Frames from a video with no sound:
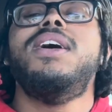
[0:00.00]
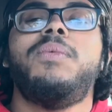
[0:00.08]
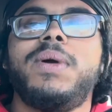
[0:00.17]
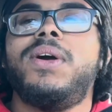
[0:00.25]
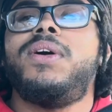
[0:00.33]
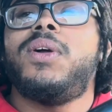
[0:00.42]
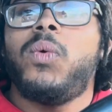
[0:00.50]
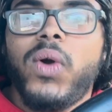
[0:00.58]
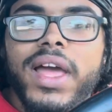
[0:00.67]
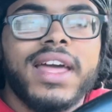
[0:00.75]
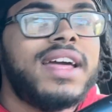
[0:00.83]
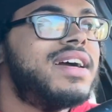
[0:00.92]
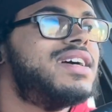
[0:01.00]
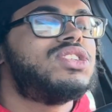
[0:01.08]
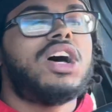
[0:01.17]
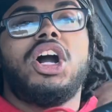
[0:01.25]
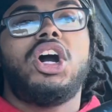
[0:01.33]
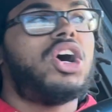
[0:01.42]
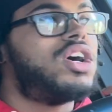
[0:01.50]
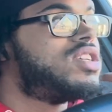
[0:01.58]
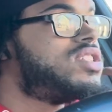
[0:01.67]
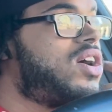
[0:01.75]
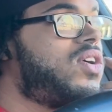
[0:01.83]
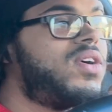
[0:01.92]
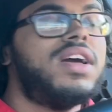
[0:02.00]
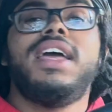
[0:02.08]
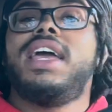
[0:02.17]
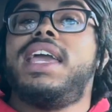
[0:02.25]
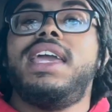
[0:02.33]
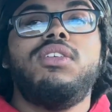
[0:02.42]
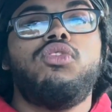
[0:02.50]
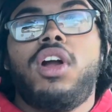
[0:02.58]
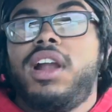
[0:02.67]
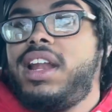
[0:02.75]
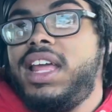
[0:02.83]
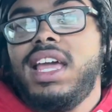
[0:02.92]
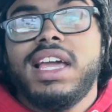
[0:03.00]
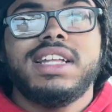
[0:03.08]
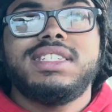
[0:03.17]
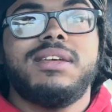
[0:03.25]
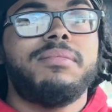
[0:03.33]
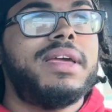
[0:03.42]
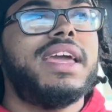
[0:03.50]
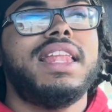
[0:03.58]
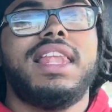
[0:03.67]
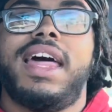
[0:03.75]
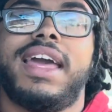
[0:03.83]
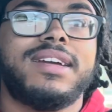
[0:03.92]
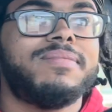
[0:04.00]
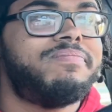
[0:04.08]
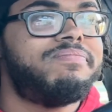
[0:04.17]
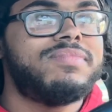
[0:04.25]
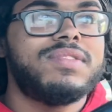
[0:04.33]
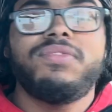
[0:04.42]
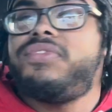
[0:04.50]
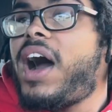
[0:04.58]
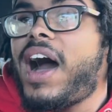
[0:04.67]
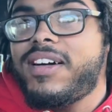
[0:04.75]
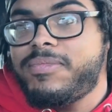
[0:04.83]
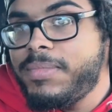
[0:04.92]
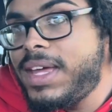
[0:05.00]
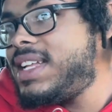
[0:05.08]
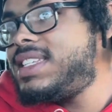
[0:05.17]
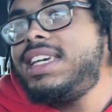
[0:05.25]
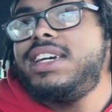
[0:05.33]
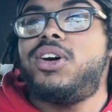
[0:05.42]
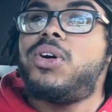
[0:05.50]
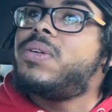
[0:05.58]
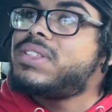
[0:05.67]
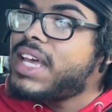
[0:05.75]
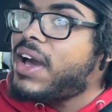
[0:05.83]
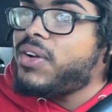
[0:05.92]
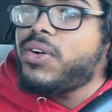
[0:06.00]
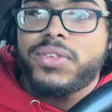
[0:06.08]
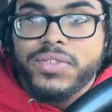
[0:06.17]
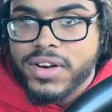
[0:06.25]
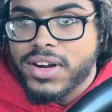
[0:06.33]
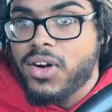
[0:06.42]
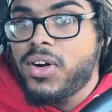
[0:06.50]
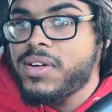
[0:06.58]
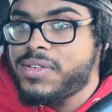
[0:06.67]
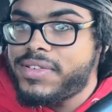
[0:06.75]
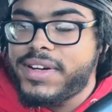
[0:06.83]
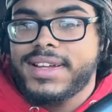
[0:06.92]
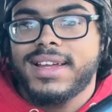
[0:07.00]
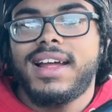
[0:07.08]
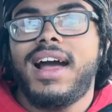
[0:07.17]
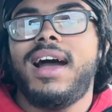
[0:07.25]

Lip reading: We on the way. So, I call So. He running. He get to me and, like, 5 minutes, he a whole town over on foot.